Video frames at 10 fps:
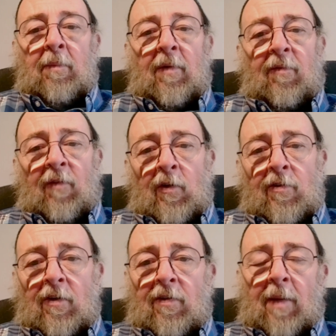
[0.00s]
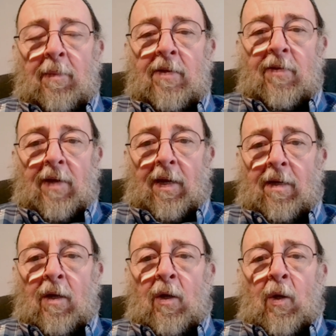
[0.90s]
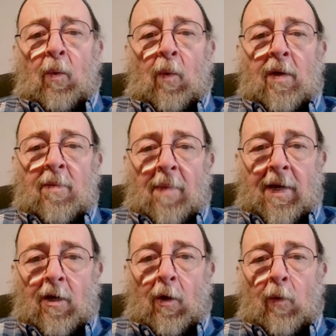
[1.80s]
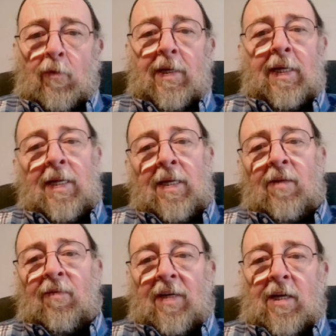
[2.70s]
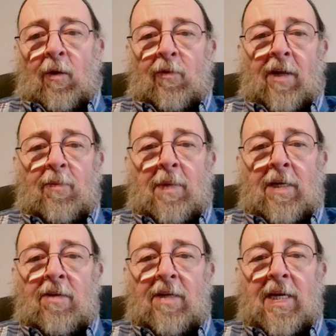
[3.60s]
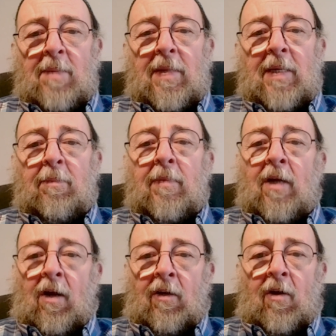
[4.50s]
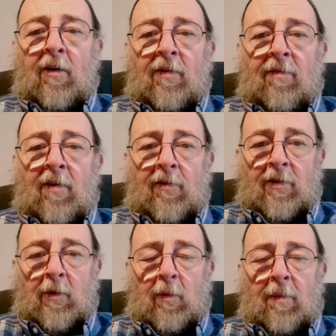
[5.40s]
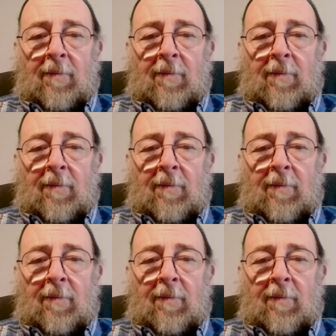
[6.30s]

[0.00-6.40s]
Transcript: But first, just let me say, one of my goals in these videos has been to keep them non-controversial.